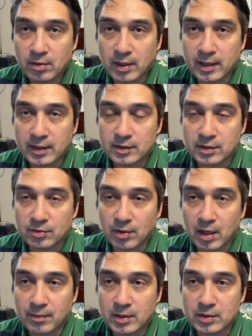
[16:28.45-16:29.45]
Like and
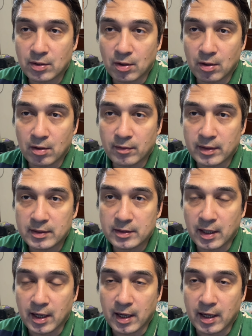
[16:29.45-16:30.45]
subscribe as always.
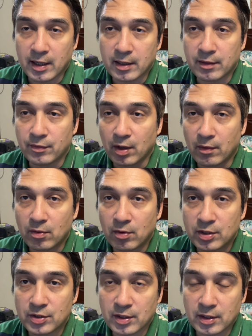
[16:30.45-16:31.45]
And if you have a
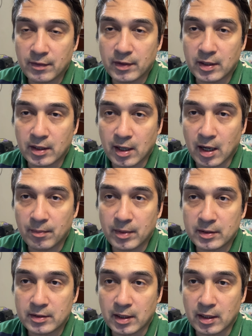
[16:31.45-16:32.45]
question, leave it in the
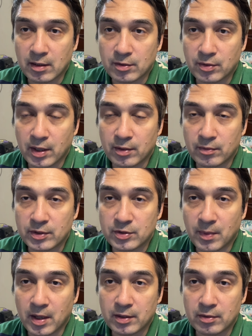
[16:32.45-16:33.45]
comments and I'll try to
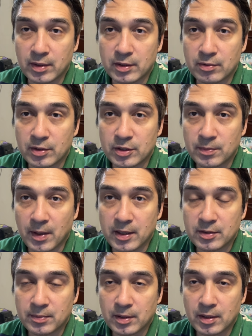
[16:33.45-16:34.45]
respond to it as soon as
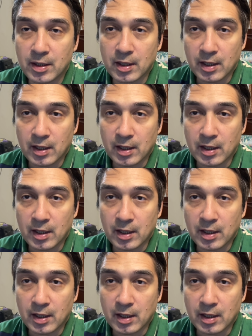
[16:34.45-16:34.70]
possible.